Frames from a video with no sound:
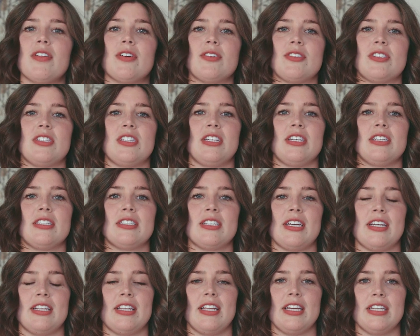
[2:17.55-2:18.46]
those things.
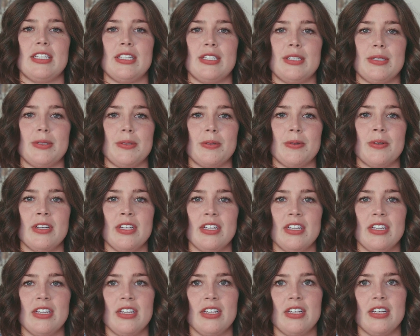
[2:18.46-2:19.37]
I like to
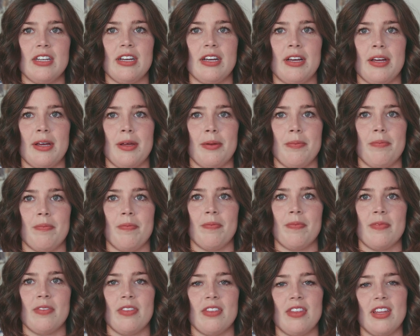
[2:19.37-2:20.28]

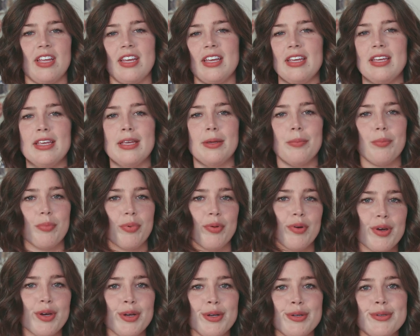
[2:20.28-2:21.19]
like eat
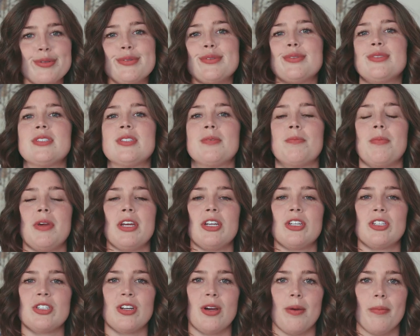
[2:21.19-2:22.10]
prunes, make
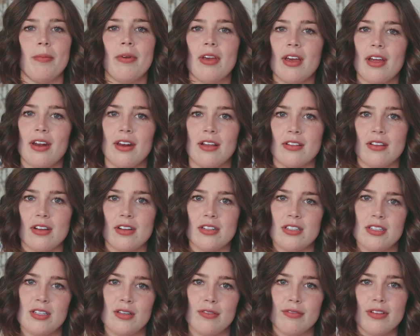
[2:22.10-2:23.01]
sure I'm getting
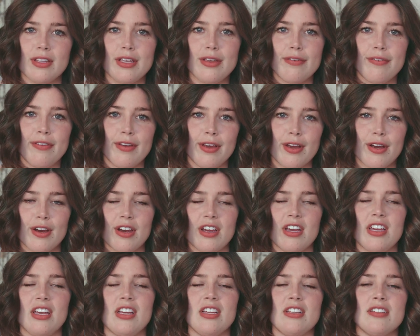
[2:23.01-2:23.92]
lots of leafy
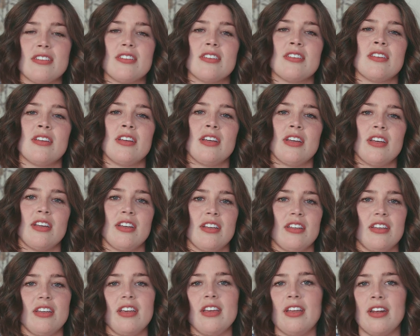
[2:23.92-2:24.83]
greens,
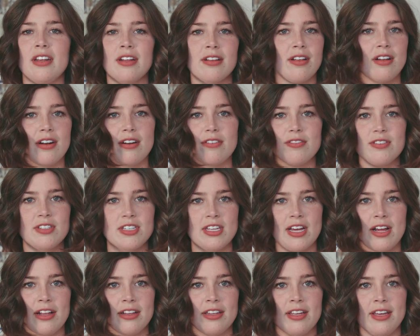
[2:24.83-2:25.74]
eating a lot of
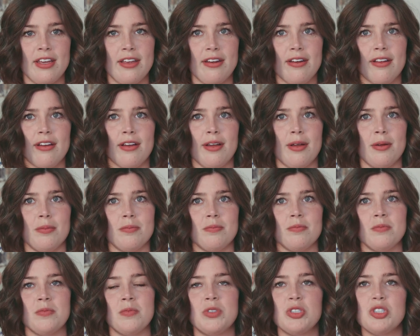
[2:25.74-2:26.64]
salad,
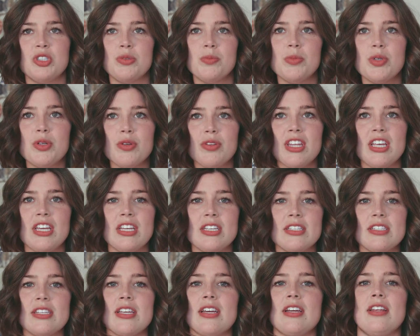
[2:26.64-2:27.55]

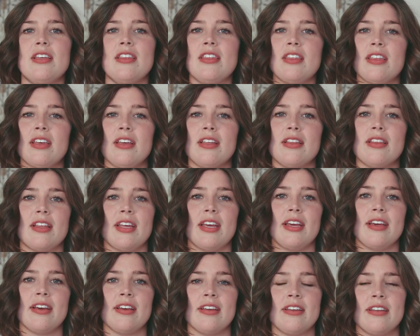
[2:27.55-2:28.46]
smoothies, anything
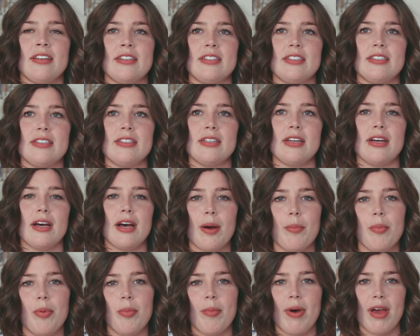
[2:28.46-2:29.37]
like to
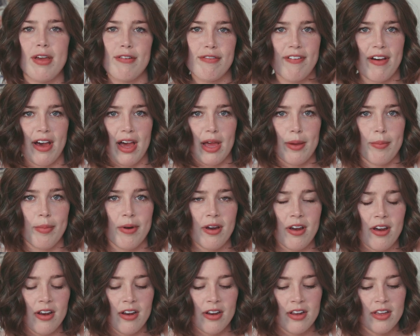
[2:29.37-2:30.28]
up my
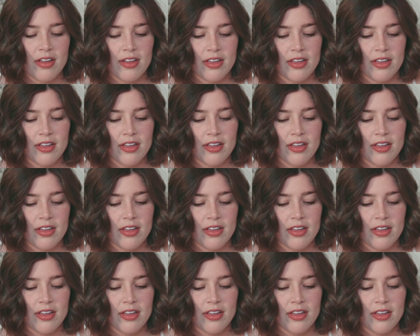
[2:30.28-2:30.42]
fiber